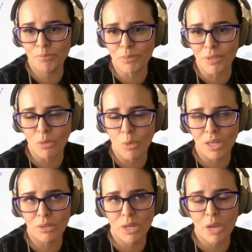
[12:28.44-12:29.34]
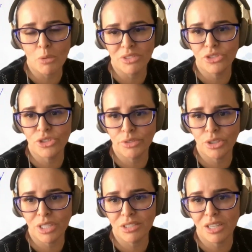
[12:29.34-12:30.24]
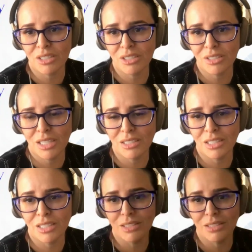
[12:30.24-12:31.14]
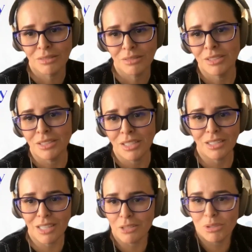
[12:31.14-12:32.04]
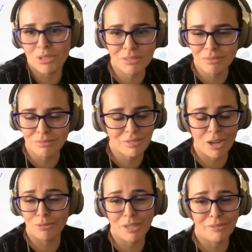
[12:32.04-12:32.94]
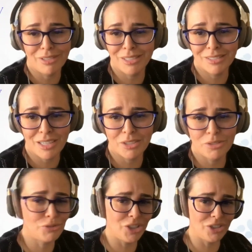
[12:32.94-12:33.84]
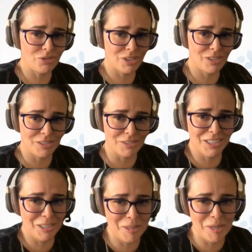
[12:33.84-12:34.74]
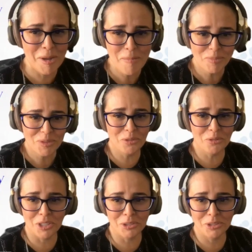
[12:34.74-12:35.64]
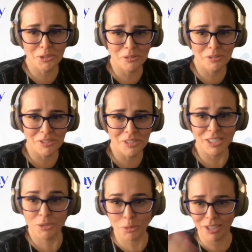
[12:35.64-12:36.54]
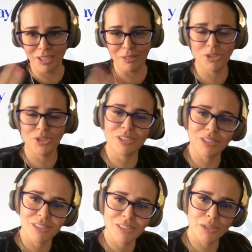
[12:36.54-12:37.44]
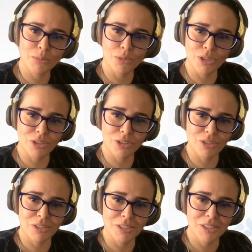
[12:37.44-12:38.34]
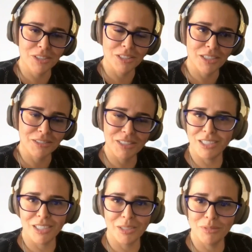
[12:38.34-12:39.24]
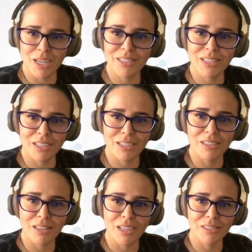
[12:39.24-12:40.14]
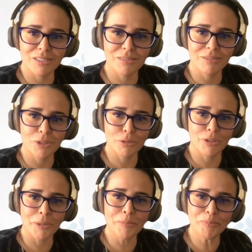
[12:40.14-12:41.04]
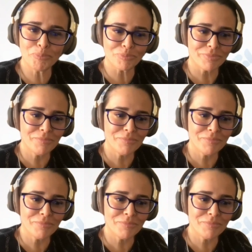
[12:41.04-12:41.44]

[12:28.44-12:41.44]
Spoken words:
when I was interviewing a doctor, and that was how everything started. It was very interesting to tell you the truth, and it's working, which is the most exciting thing so far.